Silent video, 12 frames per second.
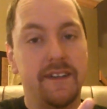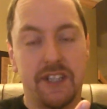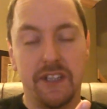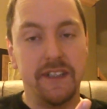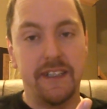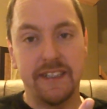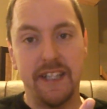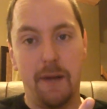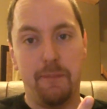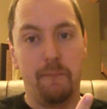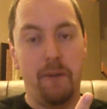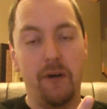certainly does
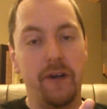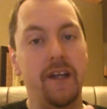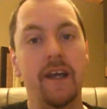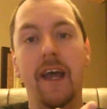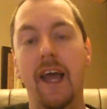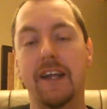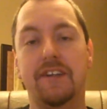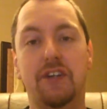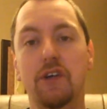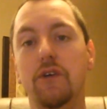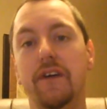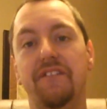not promote it, and
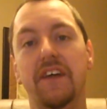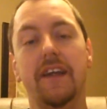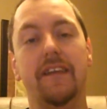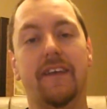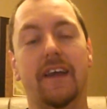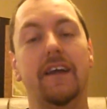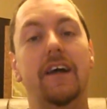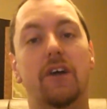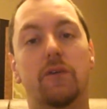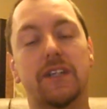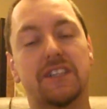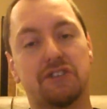two, if anything,
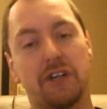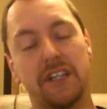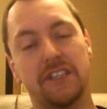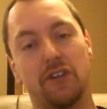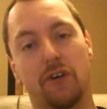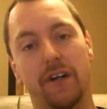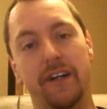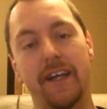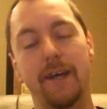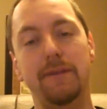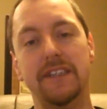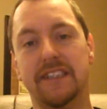restricts or
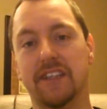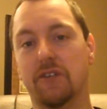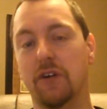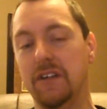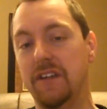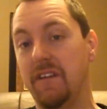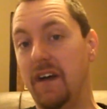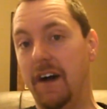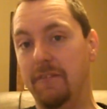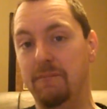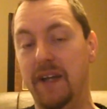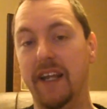inhibits the growth
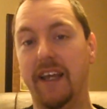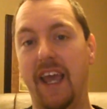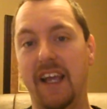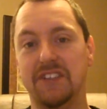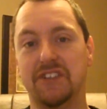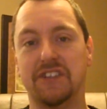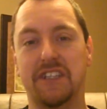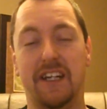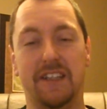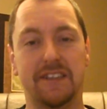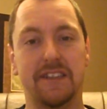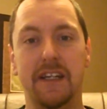of many cancer
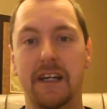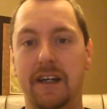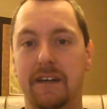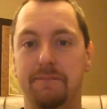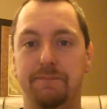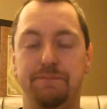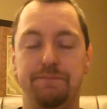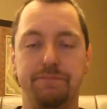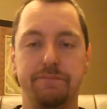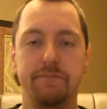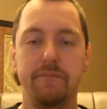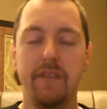cells.
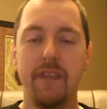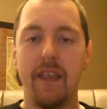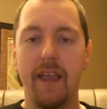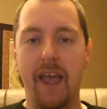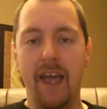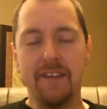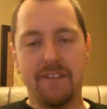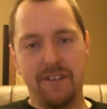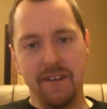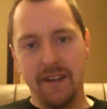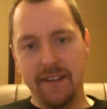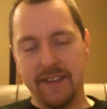And
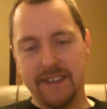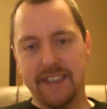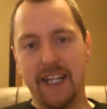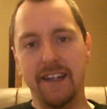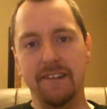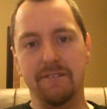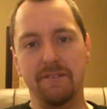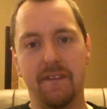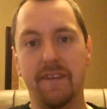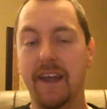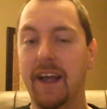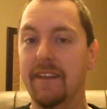the second
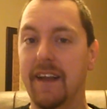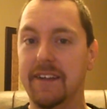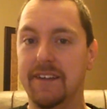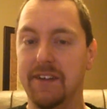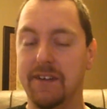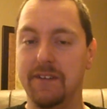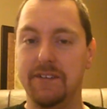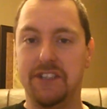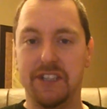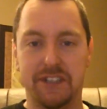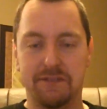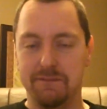thing I'd like to
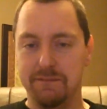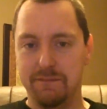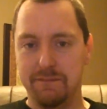just